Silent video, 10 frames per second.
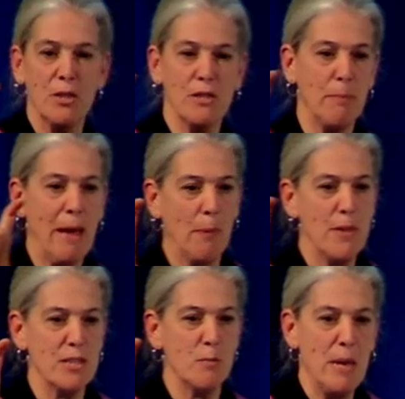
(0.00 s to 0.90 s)
which is about
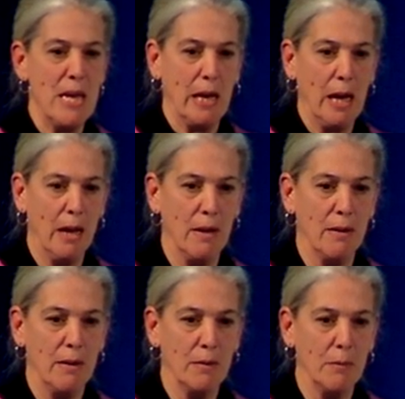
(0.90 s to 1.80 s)
this big,
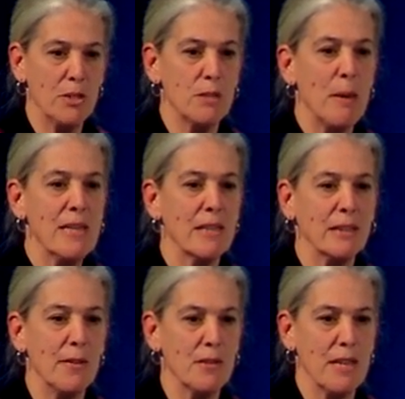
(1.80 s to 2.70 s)
which is
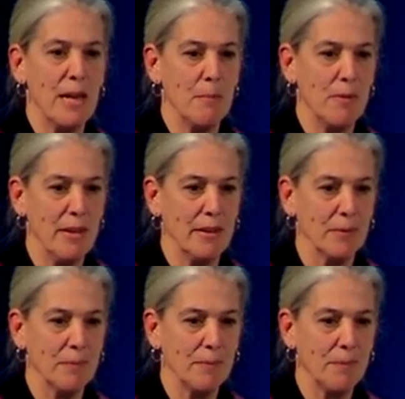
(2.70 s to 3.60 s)
basically the same thing.
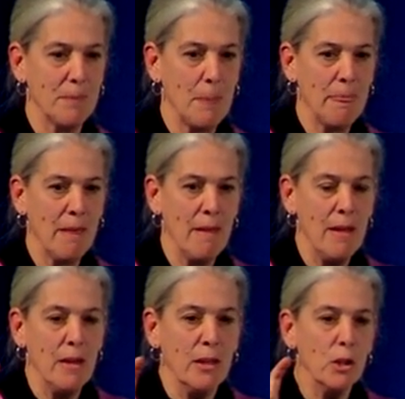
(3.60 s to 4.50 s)

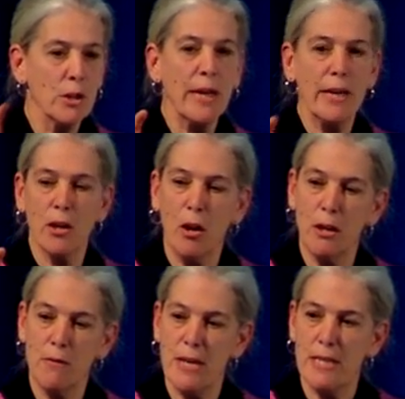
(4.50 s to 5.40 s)
Looking at
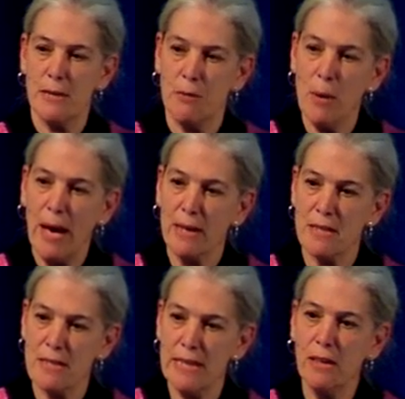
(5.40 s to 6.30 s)
all of these, if you had a
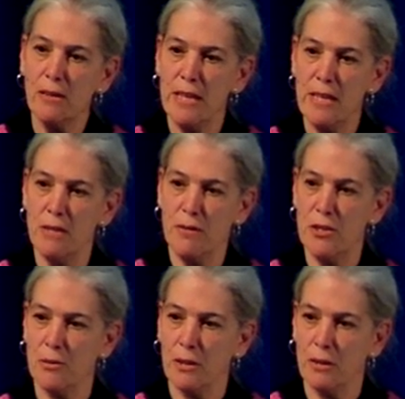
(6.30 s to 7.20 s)
single
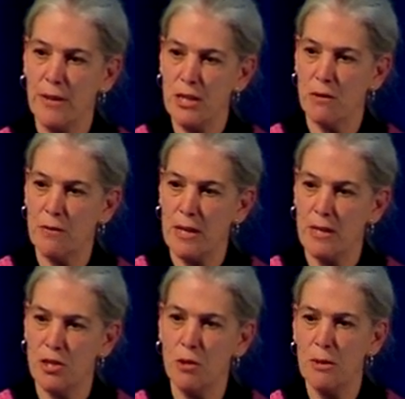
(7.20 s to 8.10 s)
individual of each of
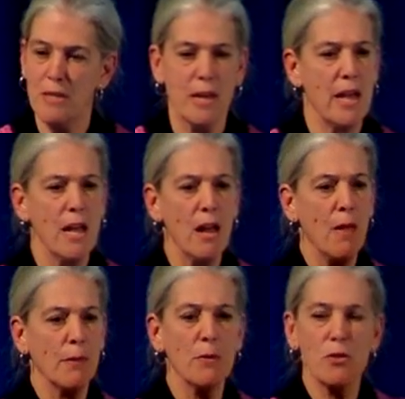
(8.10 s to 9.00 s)
these, you would say,
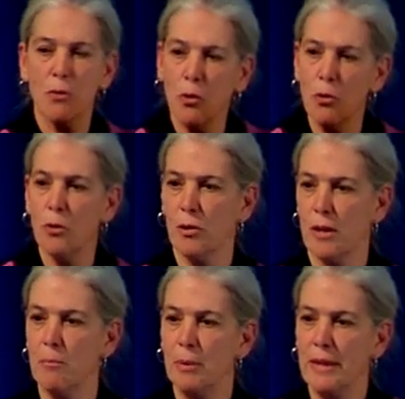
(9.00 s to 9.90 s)
those are all
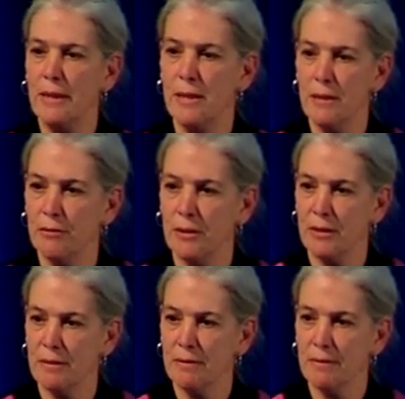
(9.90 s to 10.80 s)
completely different.
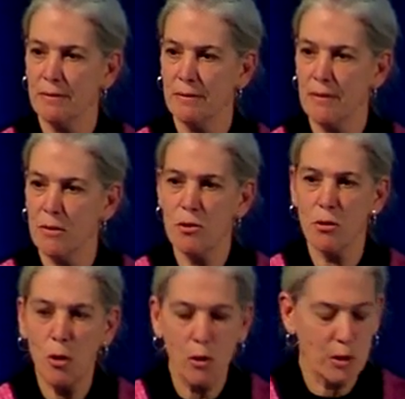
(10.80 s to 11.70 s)
Those are
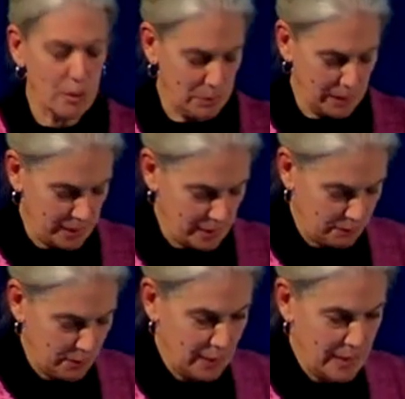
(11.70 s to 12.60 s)
all completely
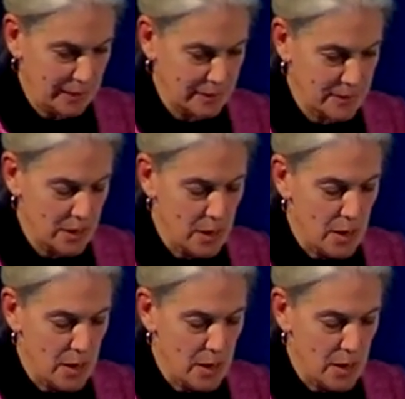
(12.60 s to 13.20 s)
different things.